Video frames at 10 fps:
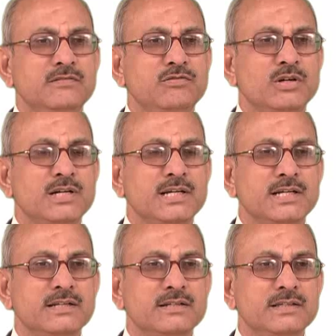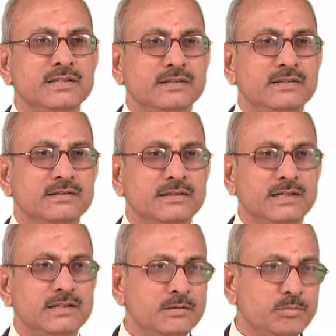the foreign currency. That
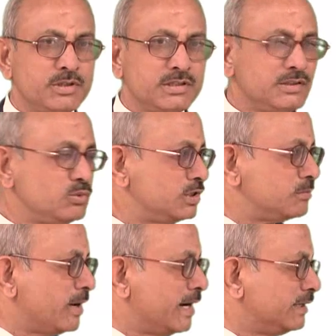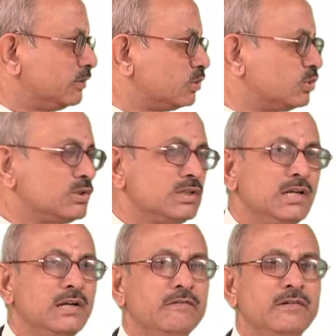is, the person who is buying those goods
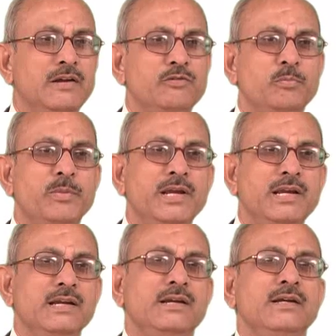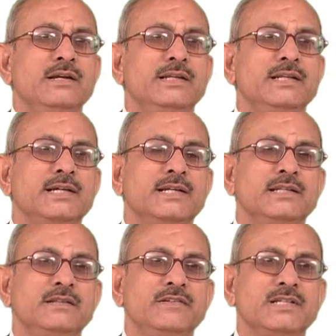will have to pay in the
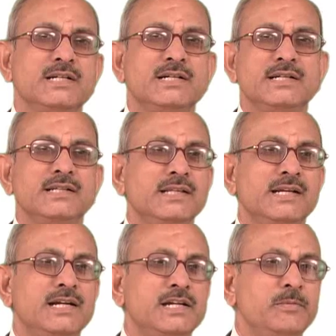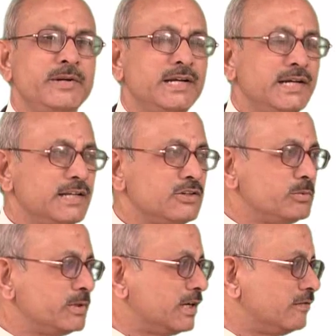currency of his country. Then ultimately it has to
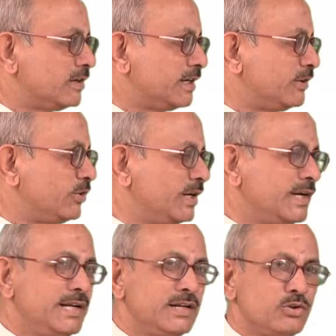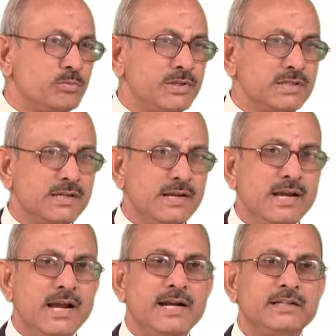be converted to Indian rupees.
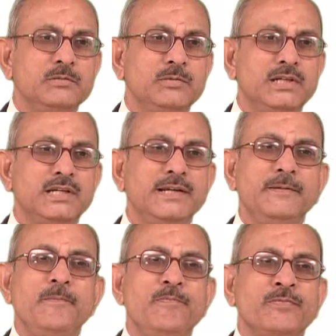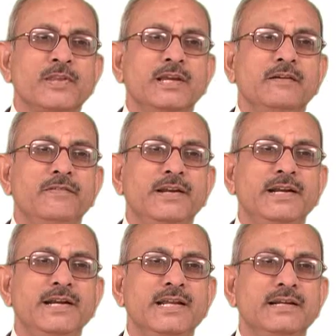And similarly, if an
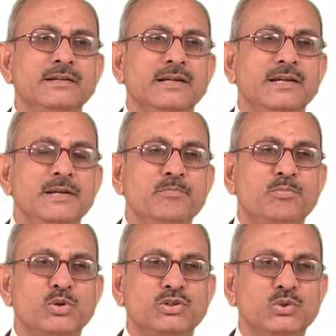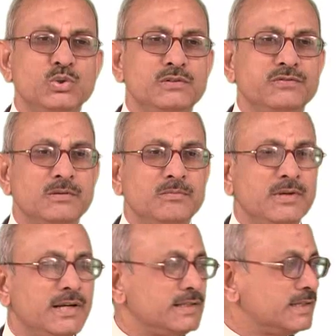Indian imports goods from
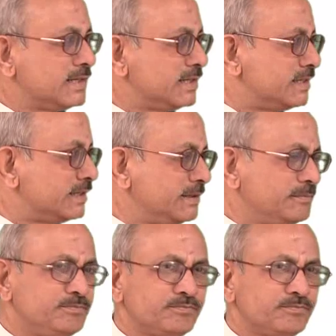another country,